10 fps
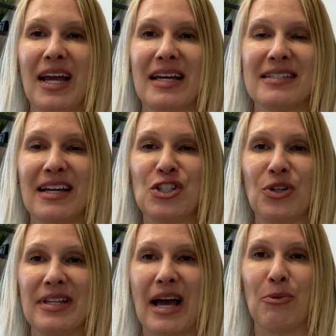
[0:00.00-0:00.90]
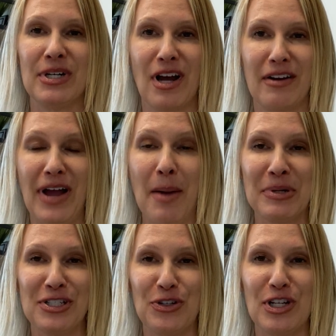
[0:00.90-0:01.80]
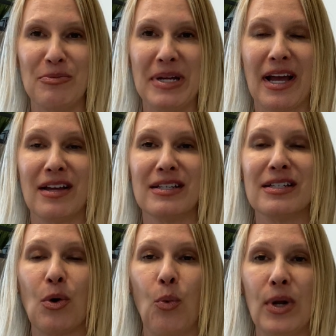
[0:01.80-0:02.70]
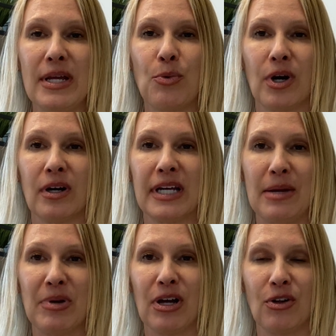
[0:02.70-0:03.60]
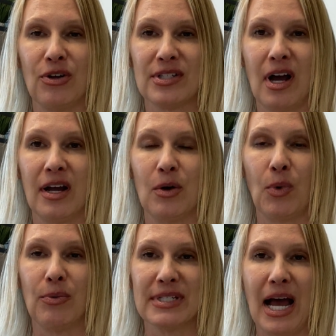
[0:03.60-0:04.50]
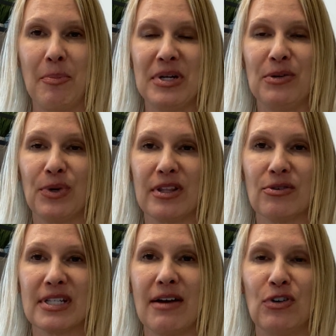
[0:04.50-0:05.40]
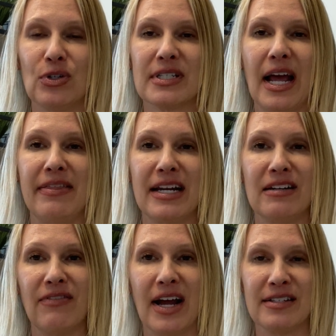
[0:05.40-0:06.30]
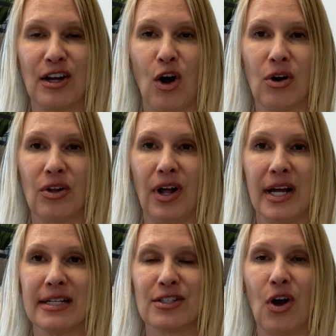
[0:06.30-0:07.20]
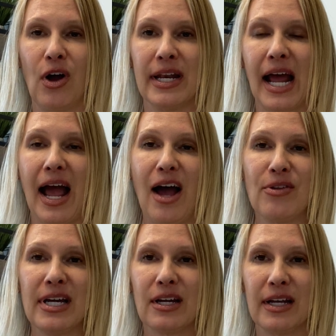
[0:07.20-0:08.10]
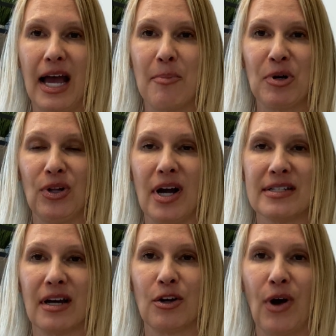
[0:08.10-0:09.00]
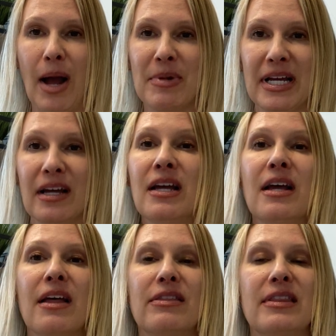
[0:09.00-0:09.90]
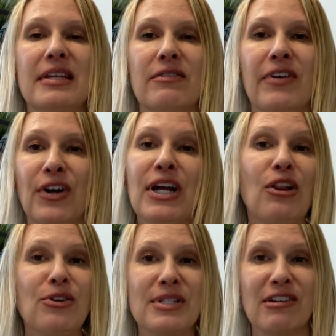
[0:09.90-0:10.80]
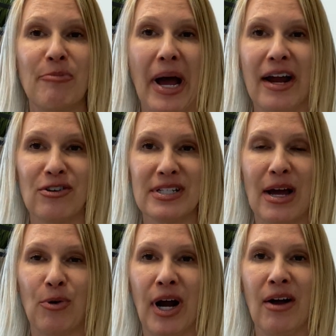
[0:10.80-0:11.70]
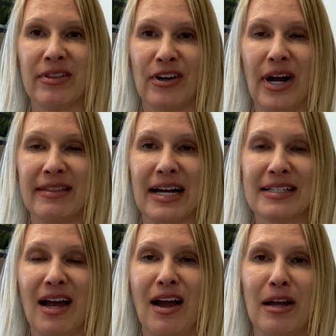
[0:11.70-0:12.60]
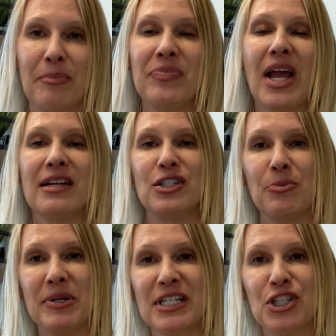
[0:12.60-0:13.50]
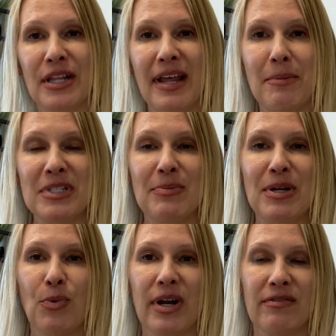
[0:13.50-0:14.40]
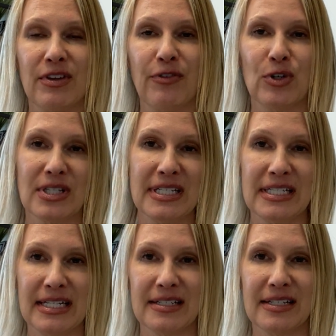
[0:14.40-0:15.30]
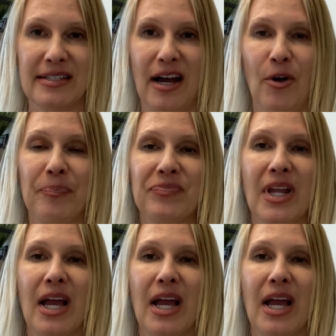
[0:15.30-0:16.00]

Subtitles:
essentially that would not have happened to you, because we were keeping a close eye on what was happening with those levels and then advising our clients on how they could capitalize on grabbing the very elusive buyers that were out there at that time to position them to be one of the first listings to sell.